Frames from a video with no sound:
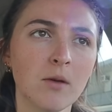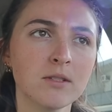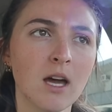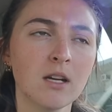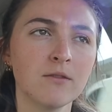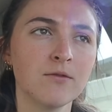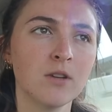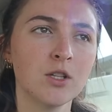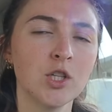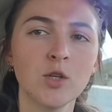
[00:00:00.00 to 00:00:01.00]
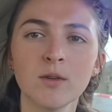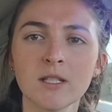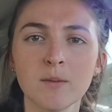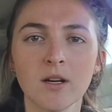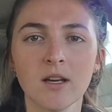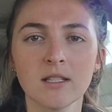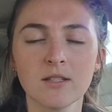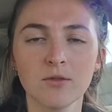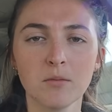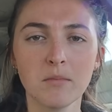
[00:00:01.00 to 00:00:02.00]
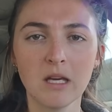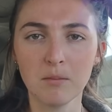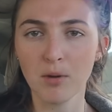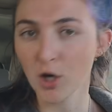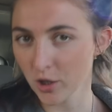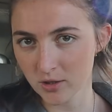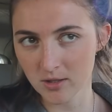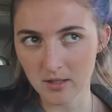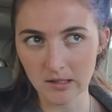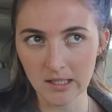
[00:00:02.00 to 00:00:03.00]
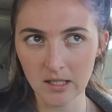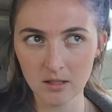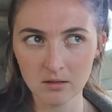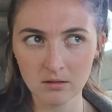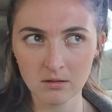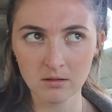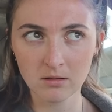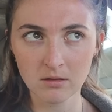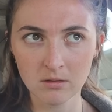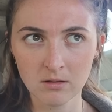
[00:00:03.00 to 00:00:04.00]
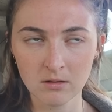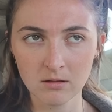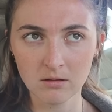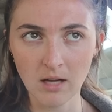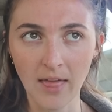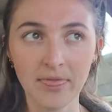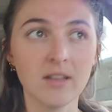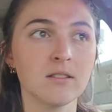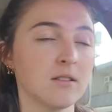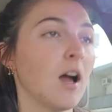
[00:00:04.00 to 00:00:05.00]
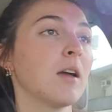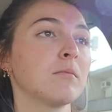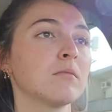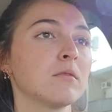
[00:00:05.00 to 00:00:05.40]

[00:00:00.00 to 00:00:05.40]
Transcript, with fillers: that was kind of a new experience for me personally at this time.